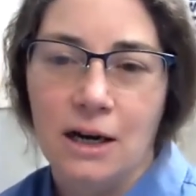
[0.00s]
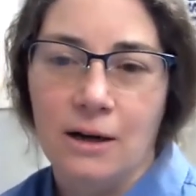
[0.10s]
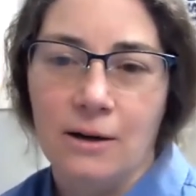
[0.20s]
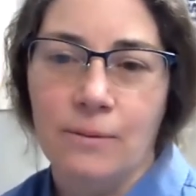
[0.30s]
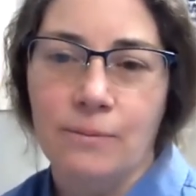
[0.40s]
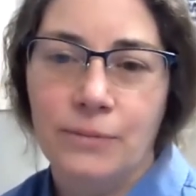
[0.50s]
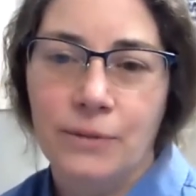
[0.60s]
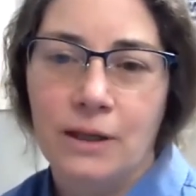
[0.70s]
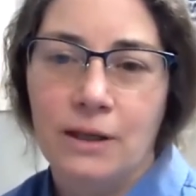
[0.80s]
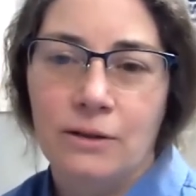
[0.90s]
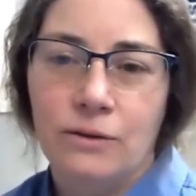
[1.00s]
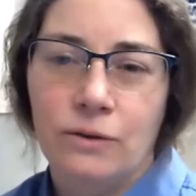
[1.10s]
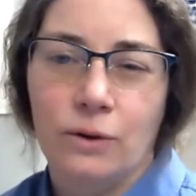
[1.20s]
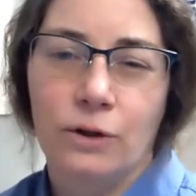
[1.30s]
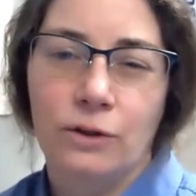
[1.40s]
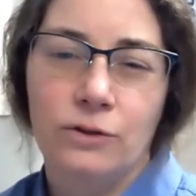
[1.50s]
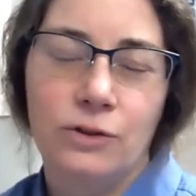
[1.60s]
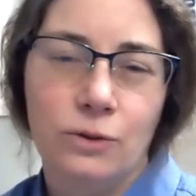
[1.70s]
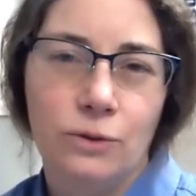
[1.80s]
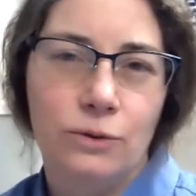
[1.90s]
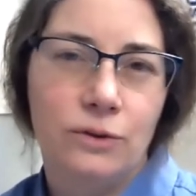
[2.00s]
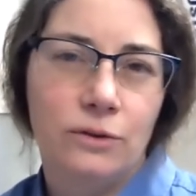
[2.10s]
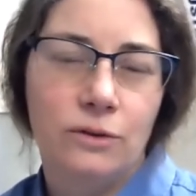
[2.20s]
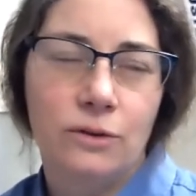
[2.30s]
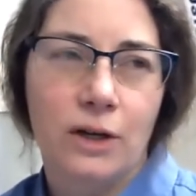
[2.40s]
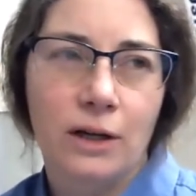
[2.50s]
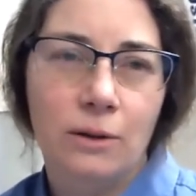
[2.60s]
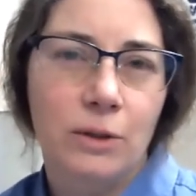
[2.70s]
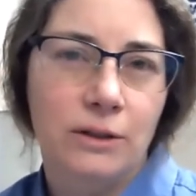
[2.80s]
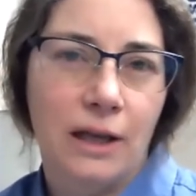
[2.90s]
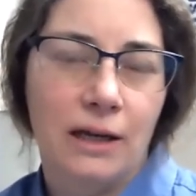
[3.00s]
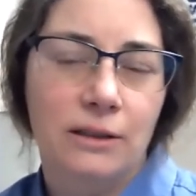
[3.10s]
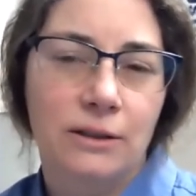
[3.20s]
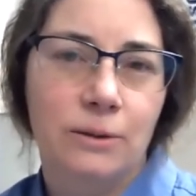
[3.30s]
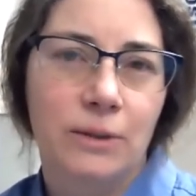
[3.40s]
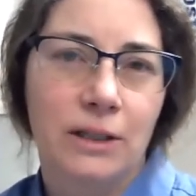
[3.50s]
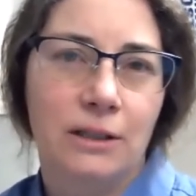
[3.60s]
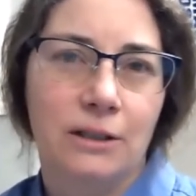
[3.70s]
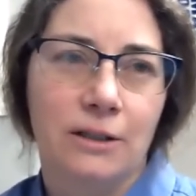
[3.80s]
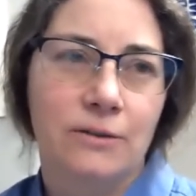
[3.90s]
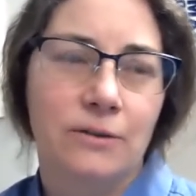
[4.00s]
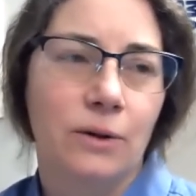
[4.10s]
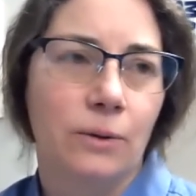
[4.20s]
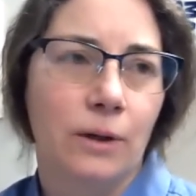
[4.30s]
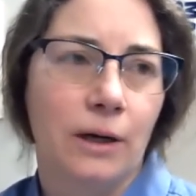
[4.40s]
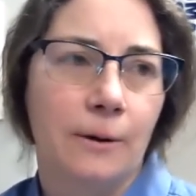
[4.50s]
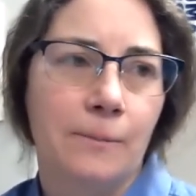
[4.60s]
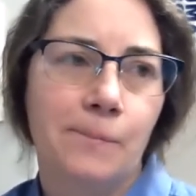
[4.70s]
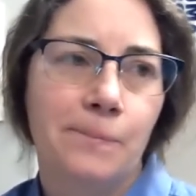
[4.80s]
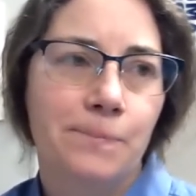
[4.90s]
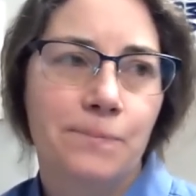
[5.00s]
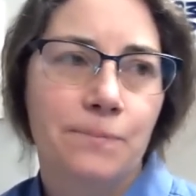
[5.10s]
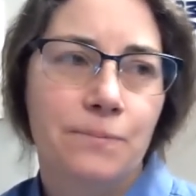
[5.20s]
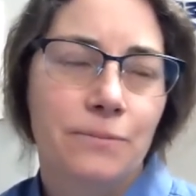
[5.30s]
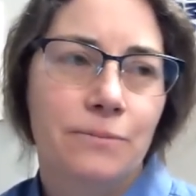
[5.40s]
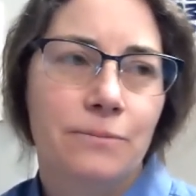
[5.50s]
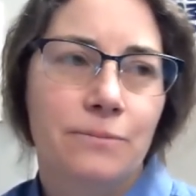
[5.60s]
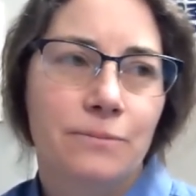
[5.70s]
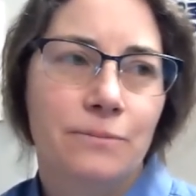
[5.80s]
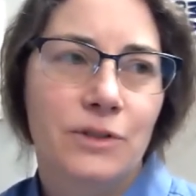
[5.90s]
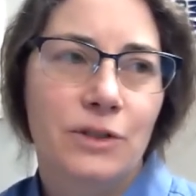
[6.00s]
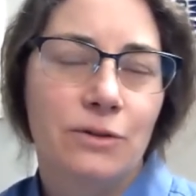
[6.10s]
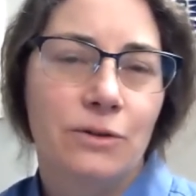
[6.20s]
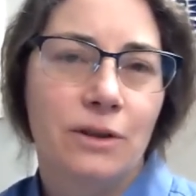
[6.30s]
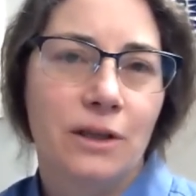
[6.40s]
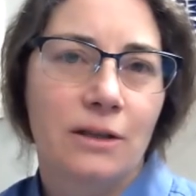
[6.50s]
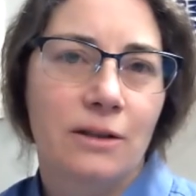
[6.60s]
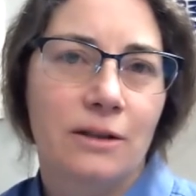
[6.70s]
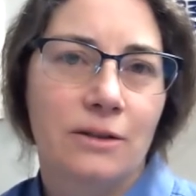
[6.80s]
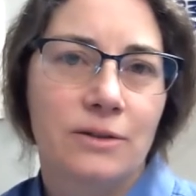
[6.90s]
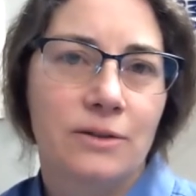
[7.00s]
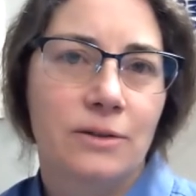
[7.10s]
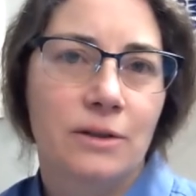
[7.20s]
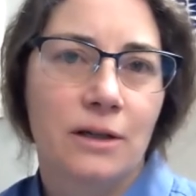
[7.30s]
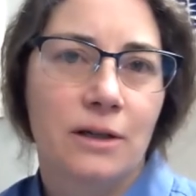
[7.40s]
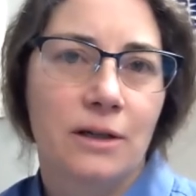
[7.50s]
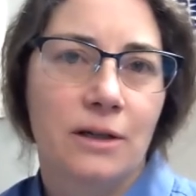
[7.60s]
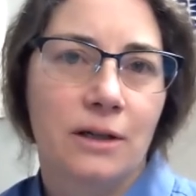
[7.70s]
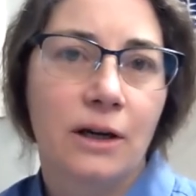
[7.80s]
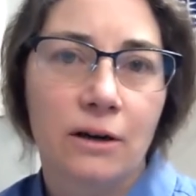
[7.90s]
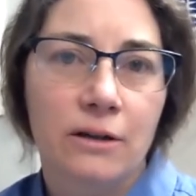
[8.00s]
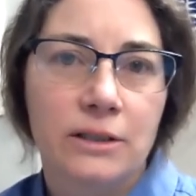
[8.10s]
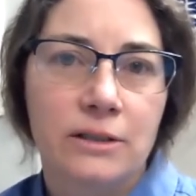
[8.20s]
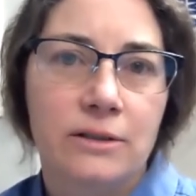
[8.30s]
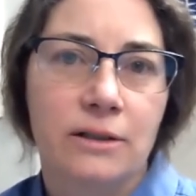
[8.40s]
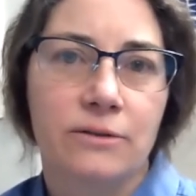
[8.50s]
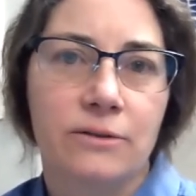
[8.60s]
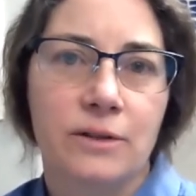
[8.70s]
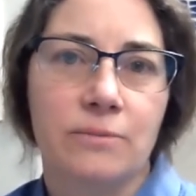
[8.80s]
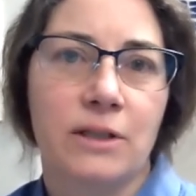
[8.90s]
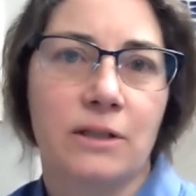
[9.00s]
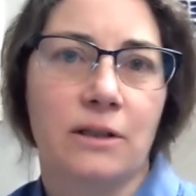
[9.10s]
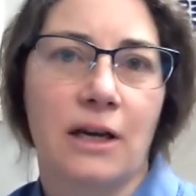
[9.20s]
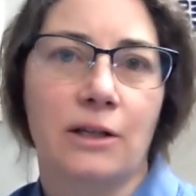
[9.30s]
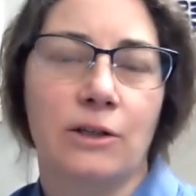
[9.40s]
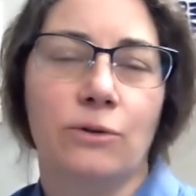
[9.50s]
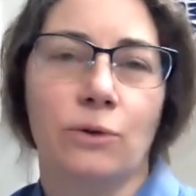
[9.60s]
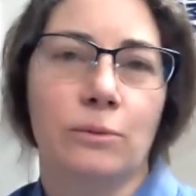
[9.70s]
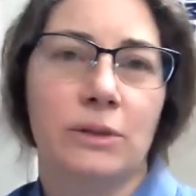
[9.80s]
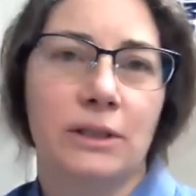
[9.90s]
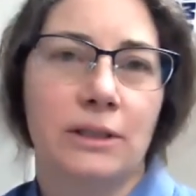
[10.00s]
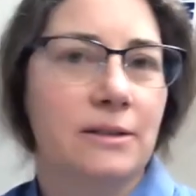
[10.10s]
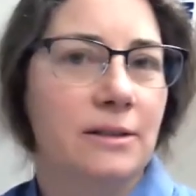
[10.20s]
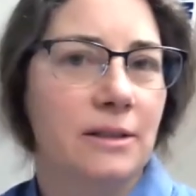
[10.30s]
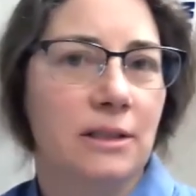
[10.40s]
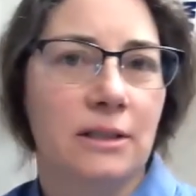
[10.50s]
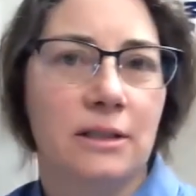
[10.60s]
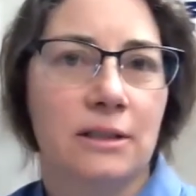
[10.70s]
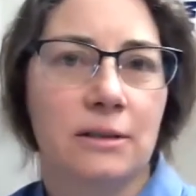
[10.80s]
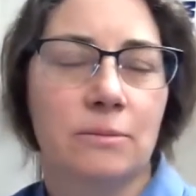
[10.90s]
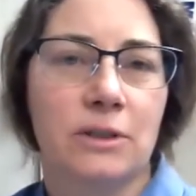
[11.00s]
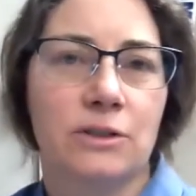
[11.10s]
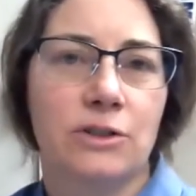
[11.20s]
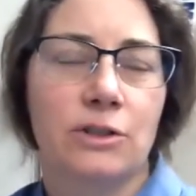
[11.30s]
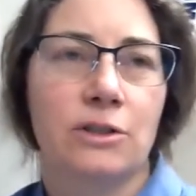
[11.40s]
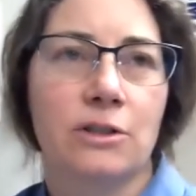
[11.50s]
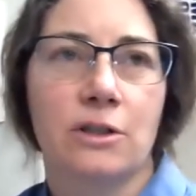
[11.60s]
Um, so could you talk about that a little bit and also um, do you think this uh, occurrence of something that you normally see much